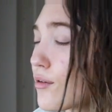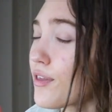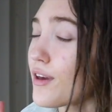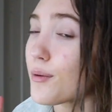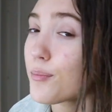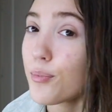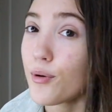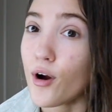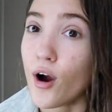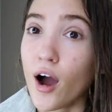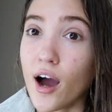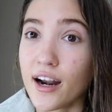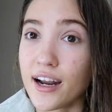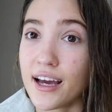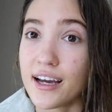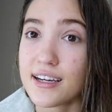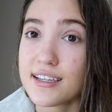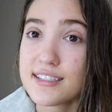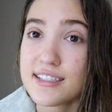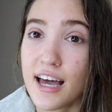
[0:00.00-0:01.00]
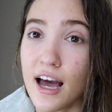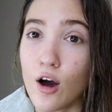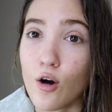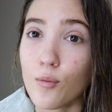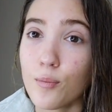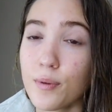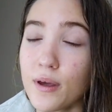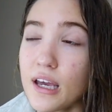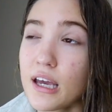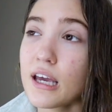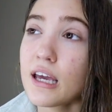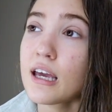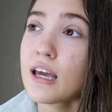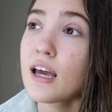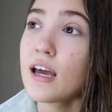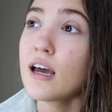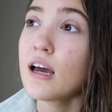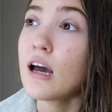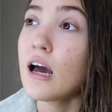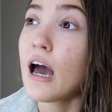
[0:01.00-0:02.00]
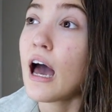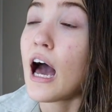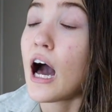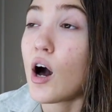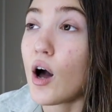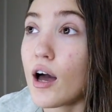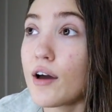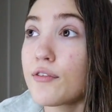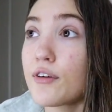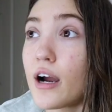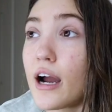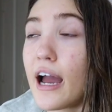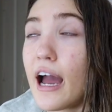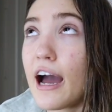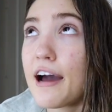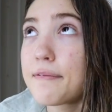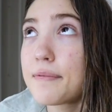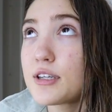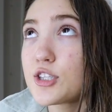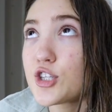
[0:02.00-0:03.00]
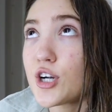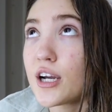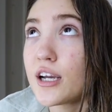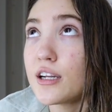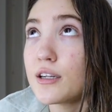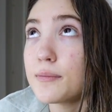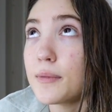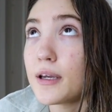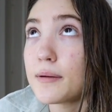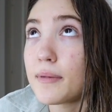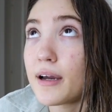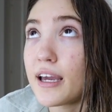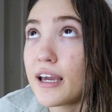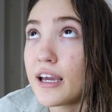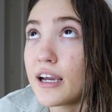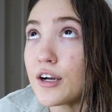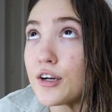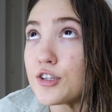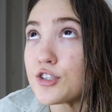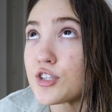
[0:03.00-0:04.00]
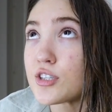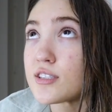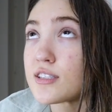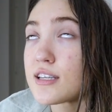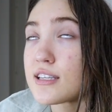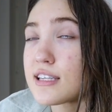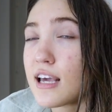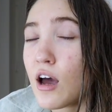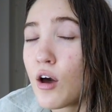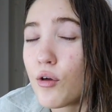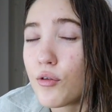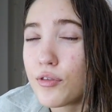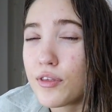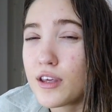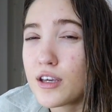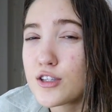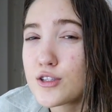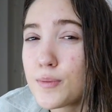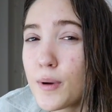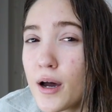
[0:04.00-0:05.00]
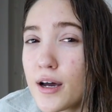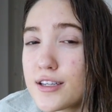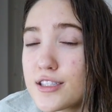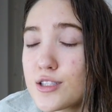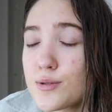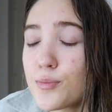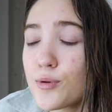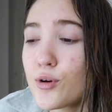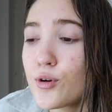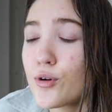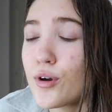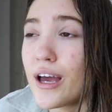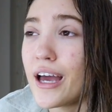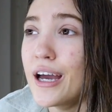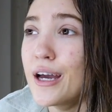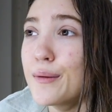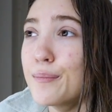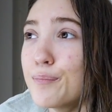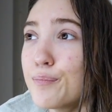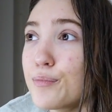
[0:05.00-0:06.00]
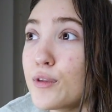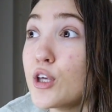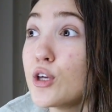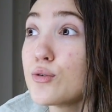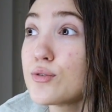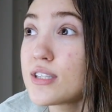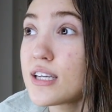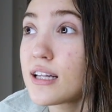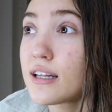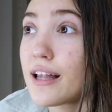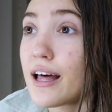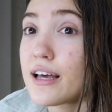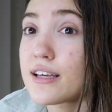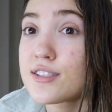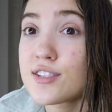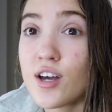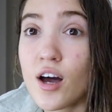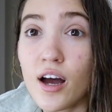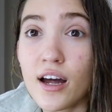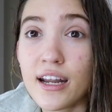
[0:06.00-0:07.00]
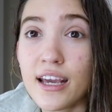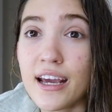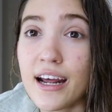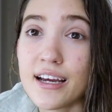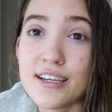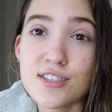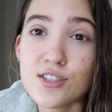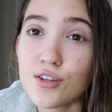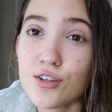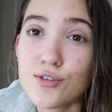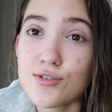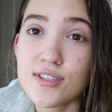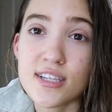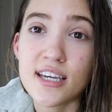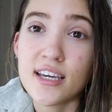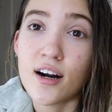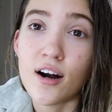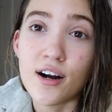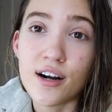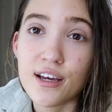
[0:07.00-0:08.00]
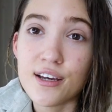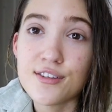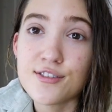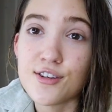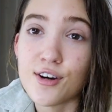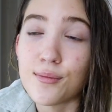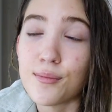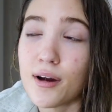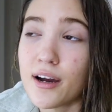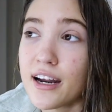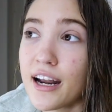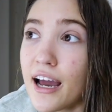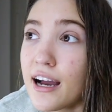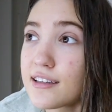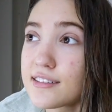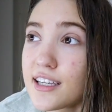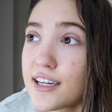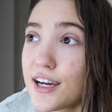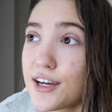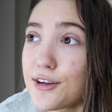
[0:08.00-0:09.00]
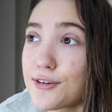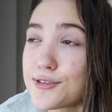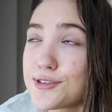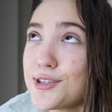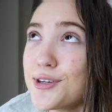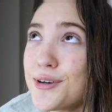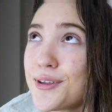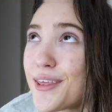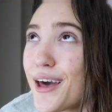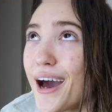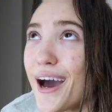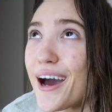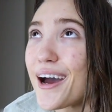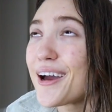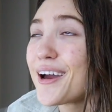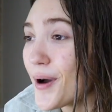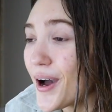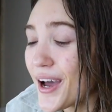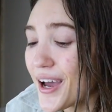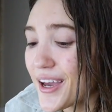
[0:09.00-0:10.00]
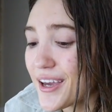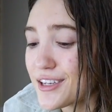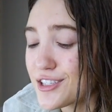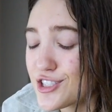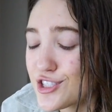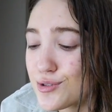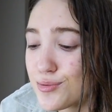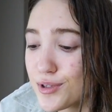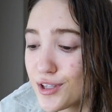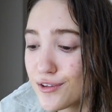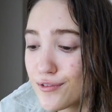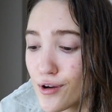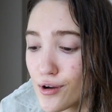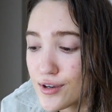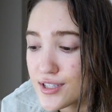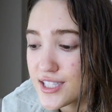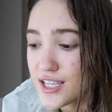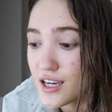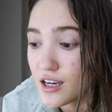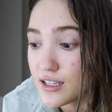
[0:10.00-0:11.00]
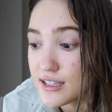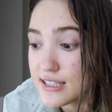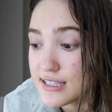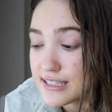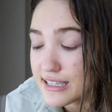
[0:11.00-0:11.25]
don't think products help it. However, I have been trying to make my hair just as healthy as possible and using less on it. I still use heat on it, so I'm not gonna act like I don't do that, but just really focusing on